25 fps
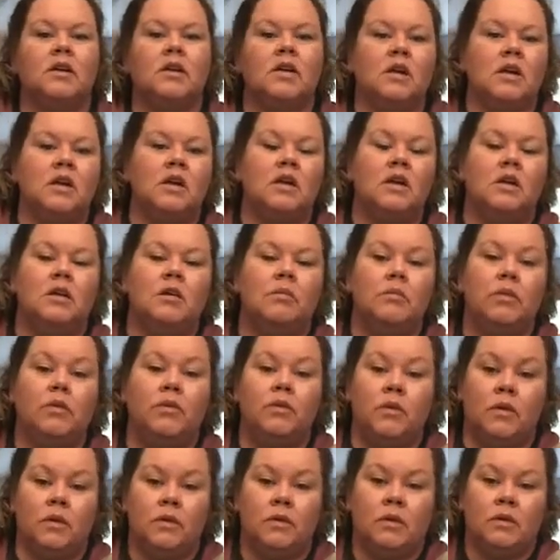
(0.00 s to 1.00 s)
before
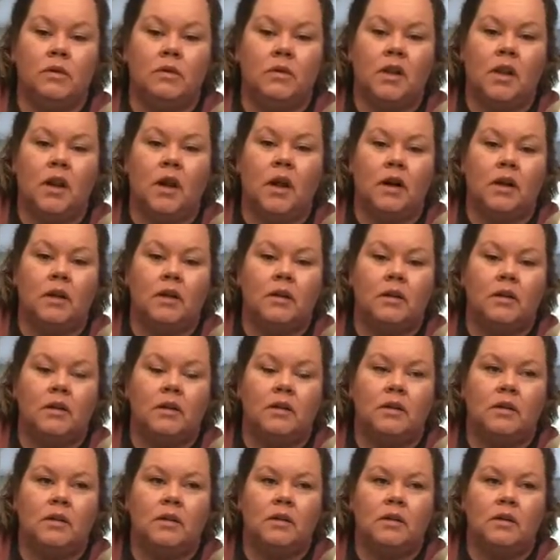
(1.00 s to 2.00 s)
2 o'clock,
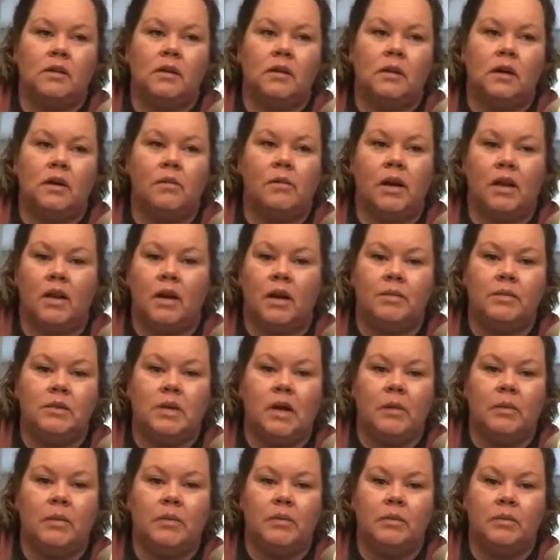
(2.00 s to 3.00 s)
and my laptop
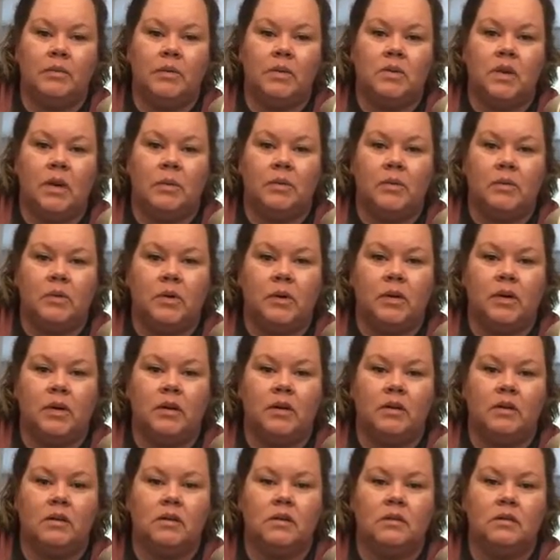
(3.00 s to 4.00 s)
stops working.
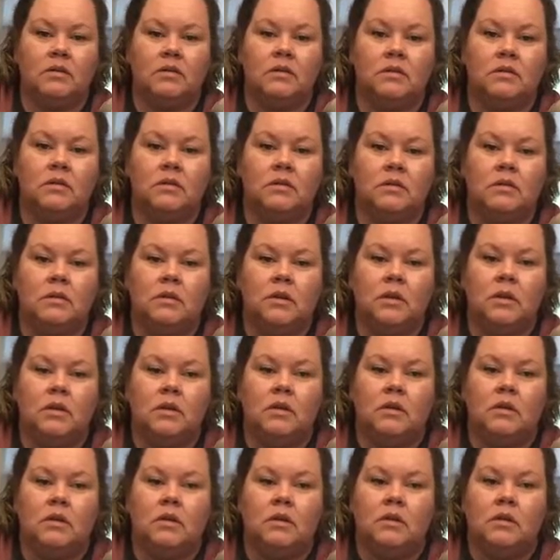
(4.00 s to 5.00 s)

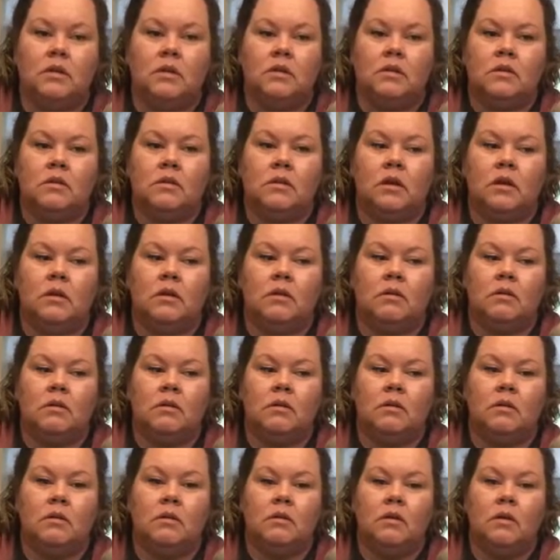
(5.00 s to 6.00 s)
So
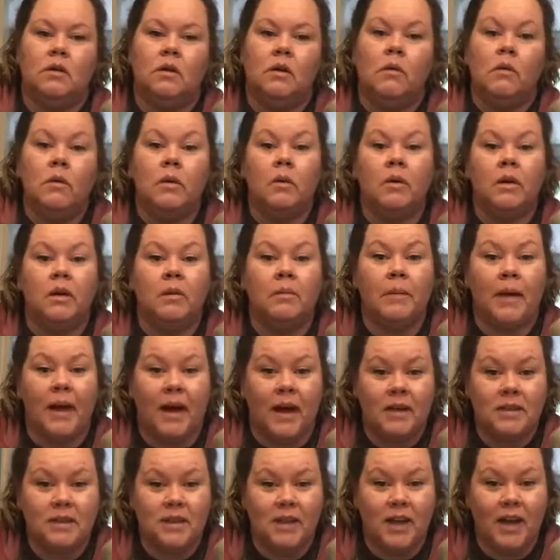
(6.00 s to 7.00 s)
we're going back to the
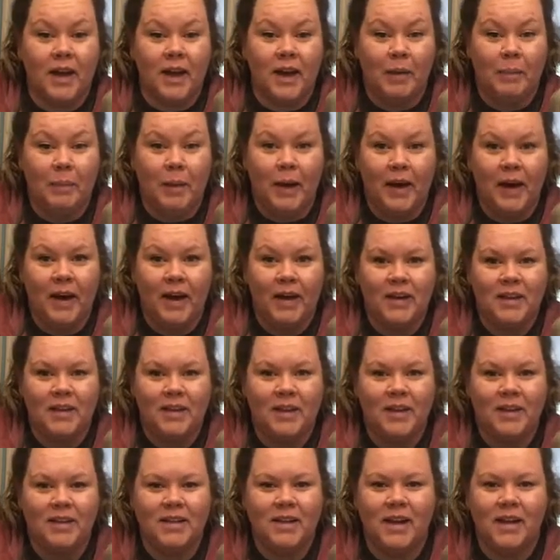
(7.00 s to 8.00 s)
iPad
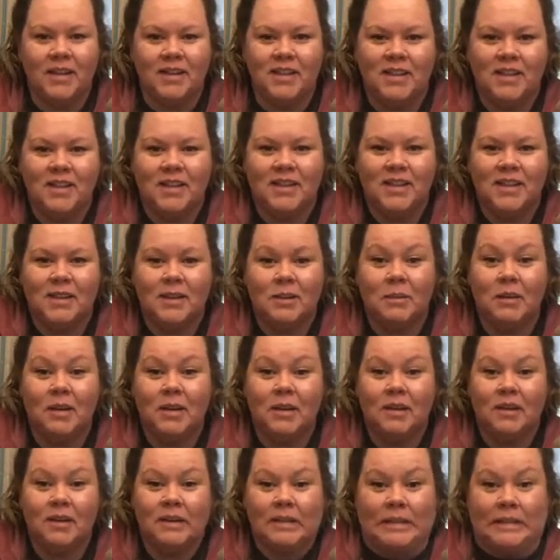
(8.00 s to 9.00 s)
again this week.
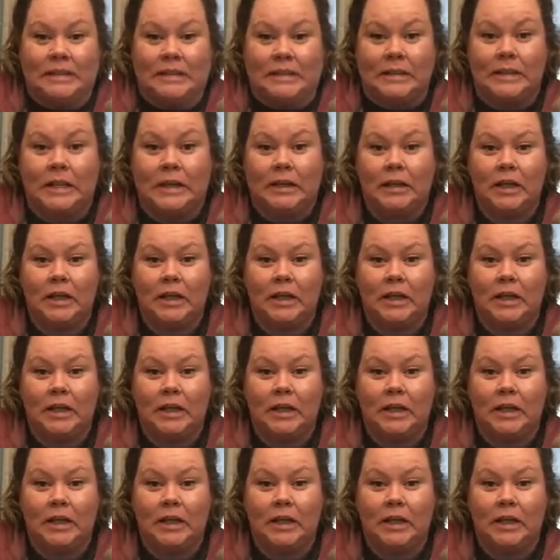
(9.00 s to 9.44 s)
Sorry.